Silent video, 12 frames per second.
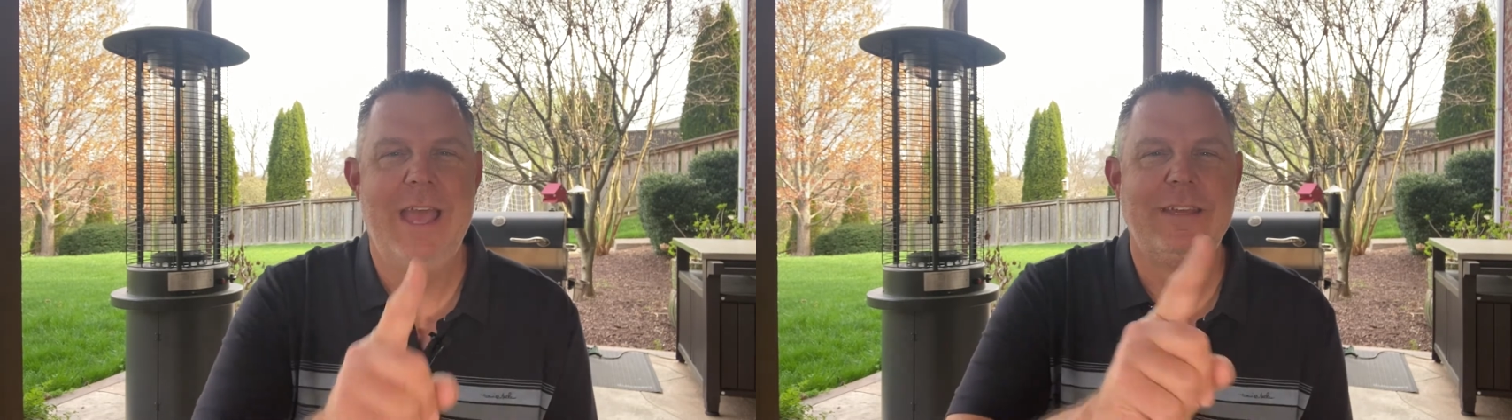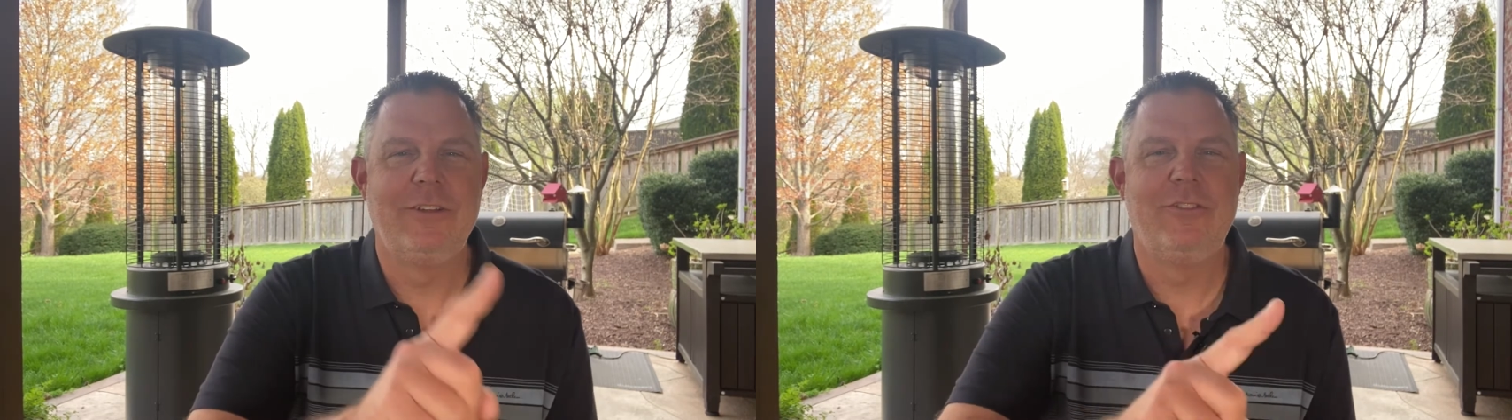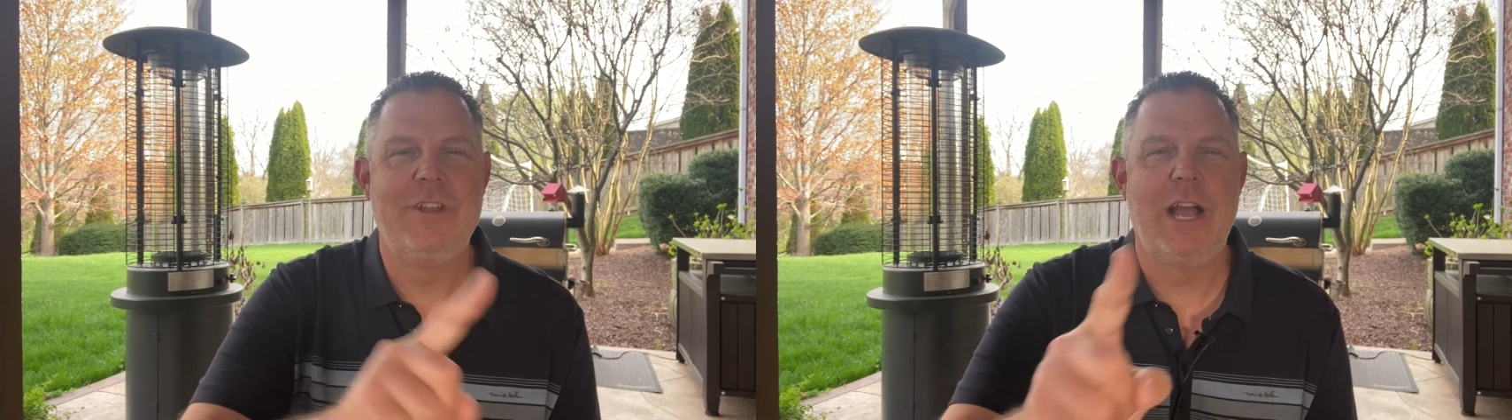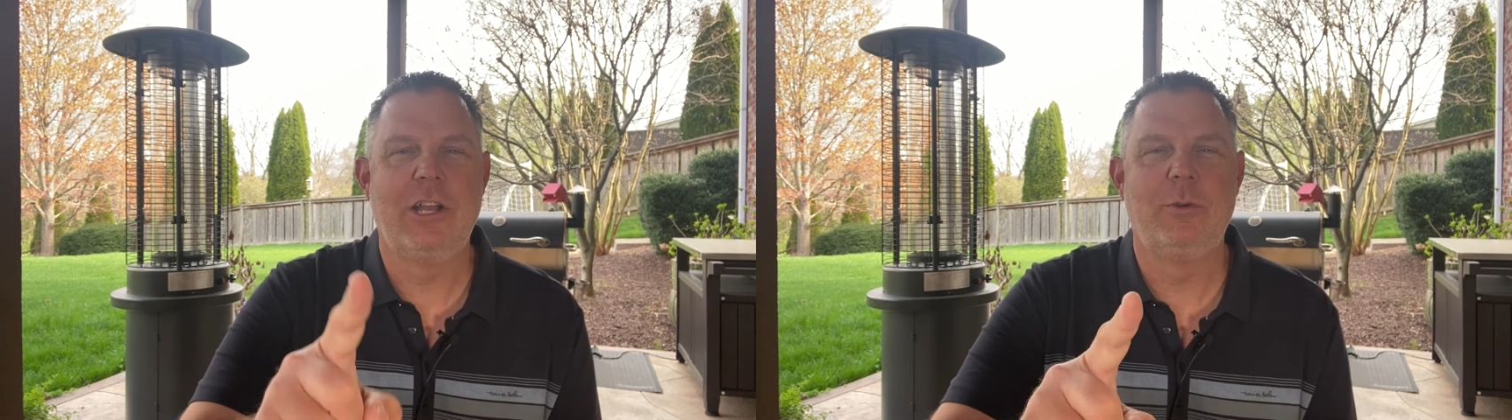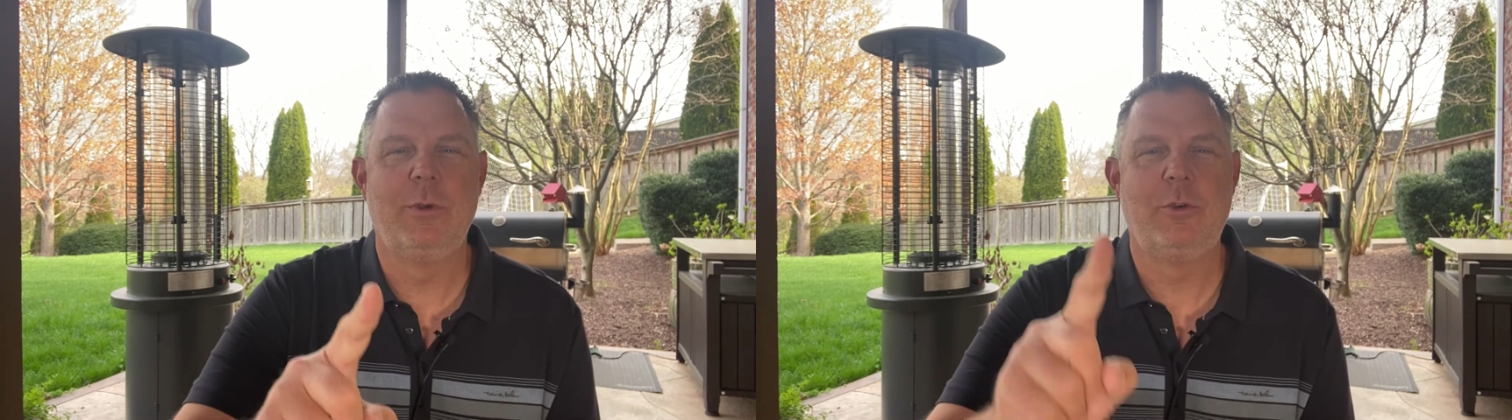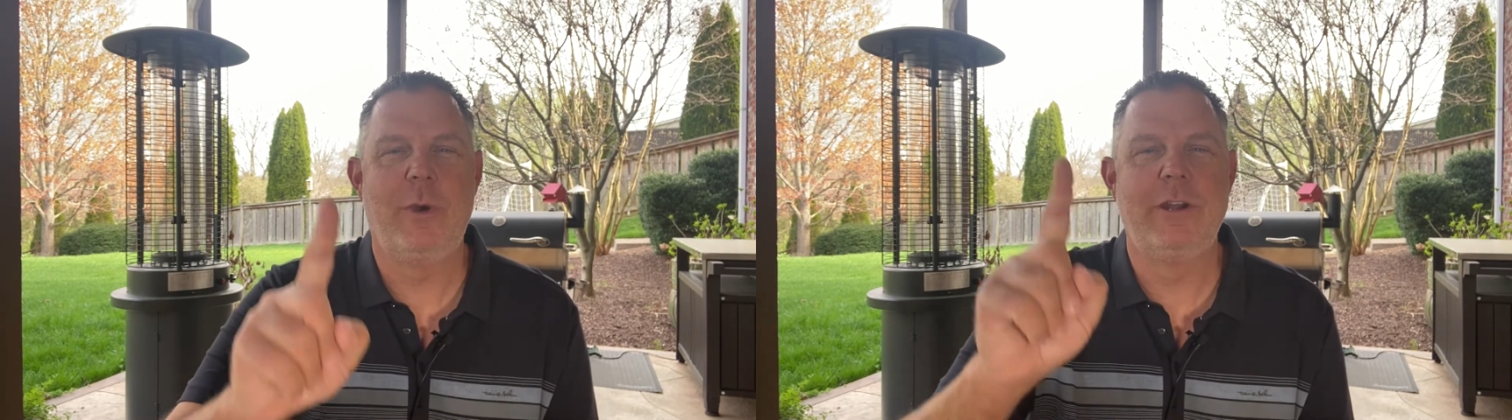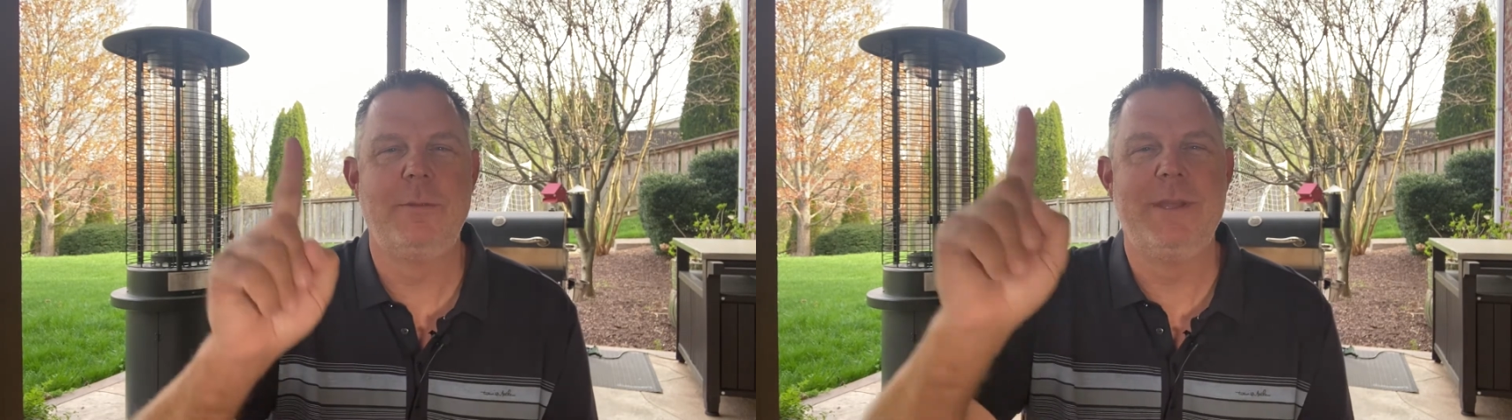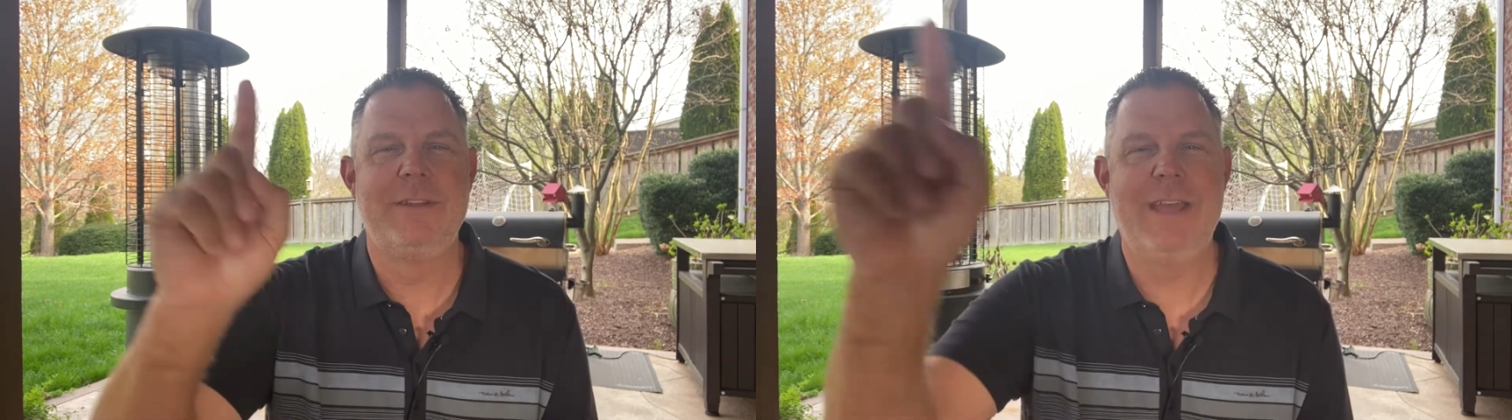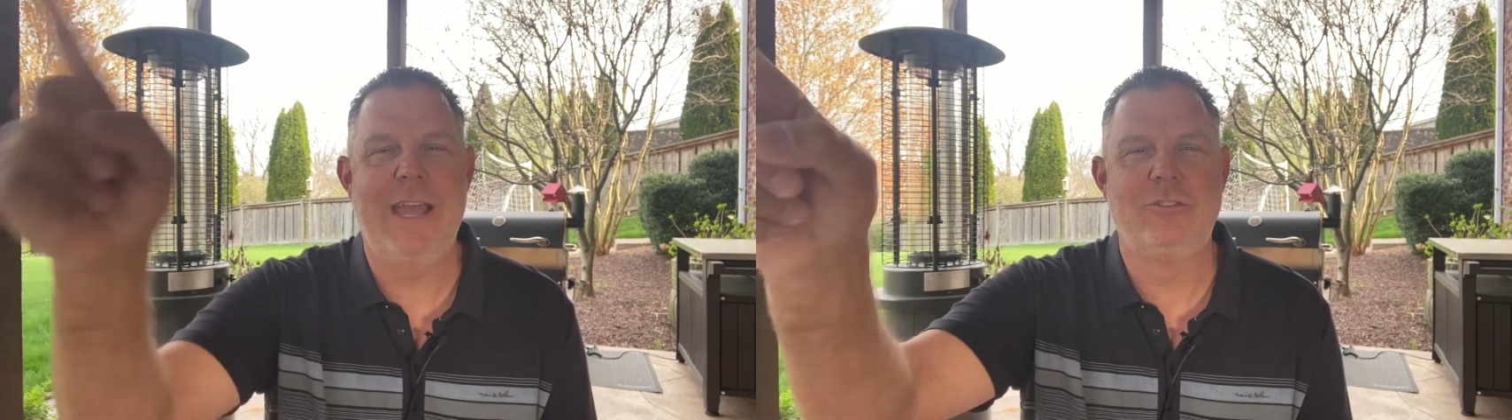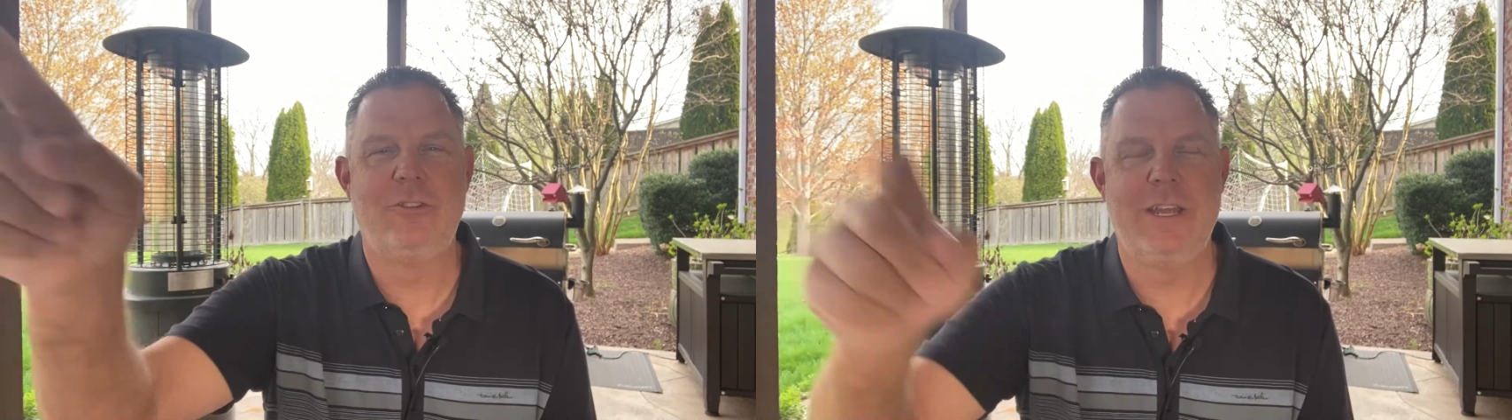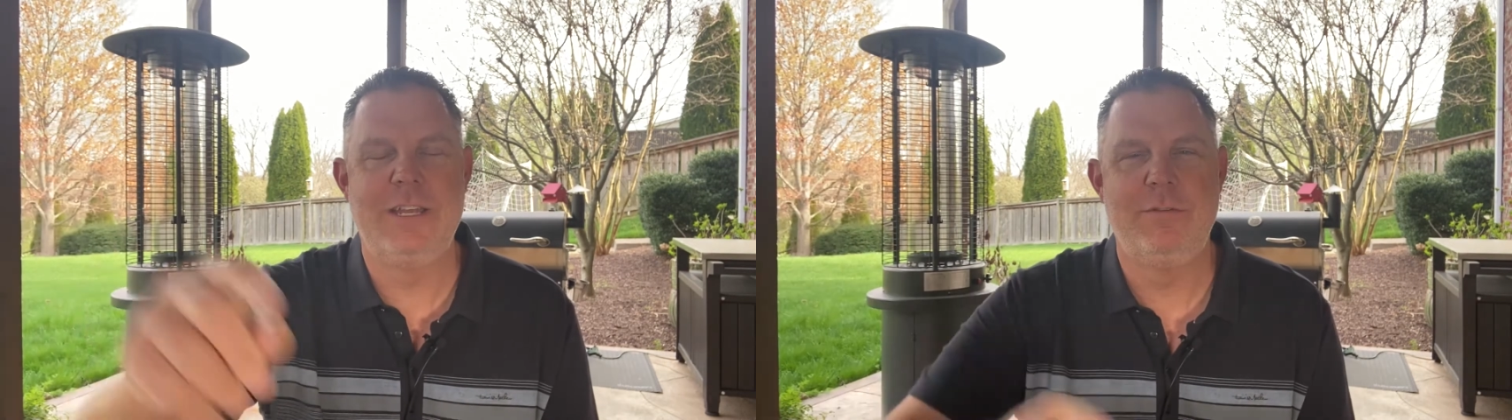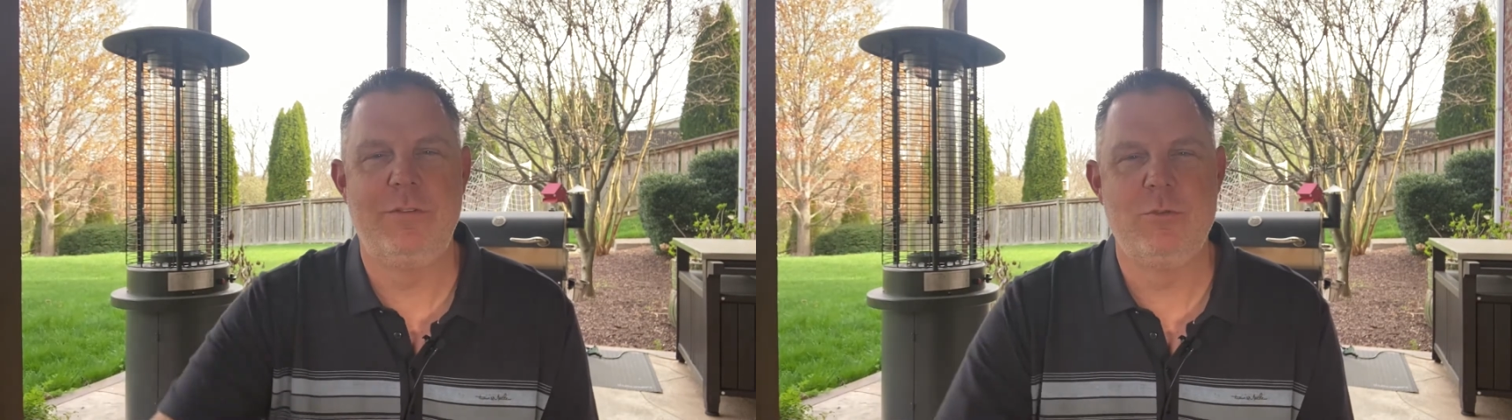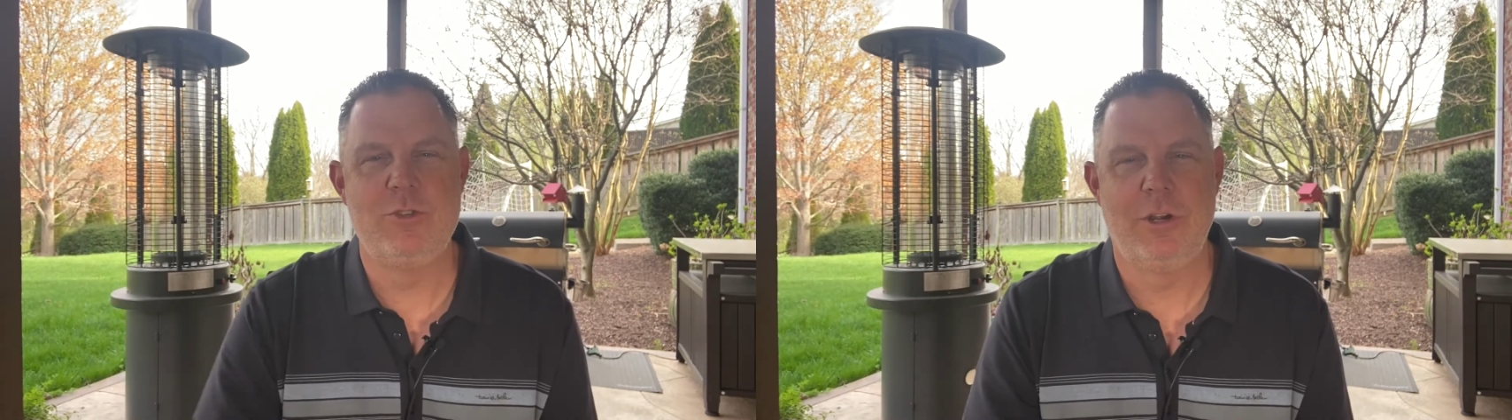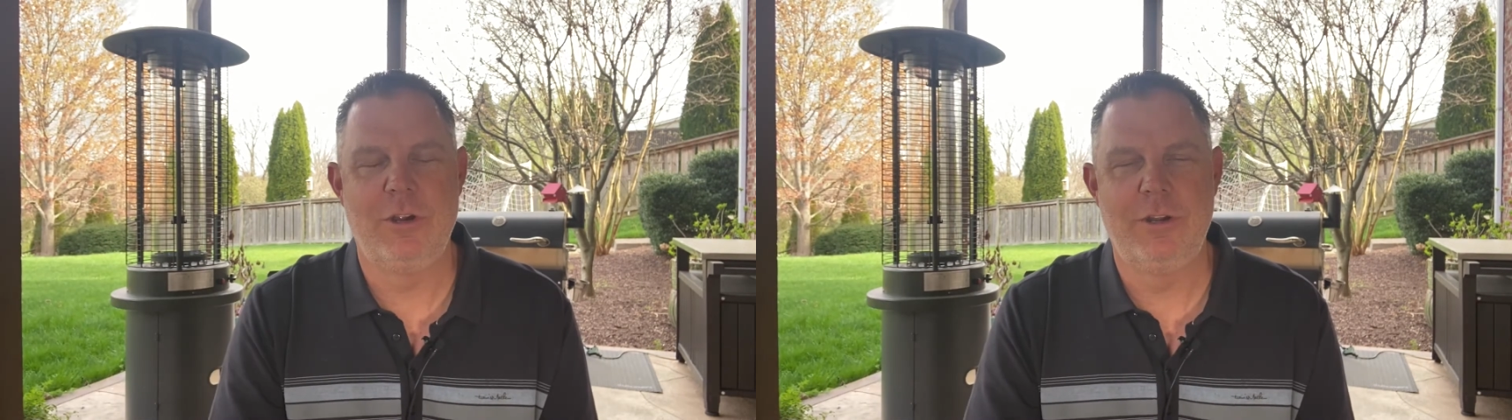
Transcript: and that's not going to require to be attached to any future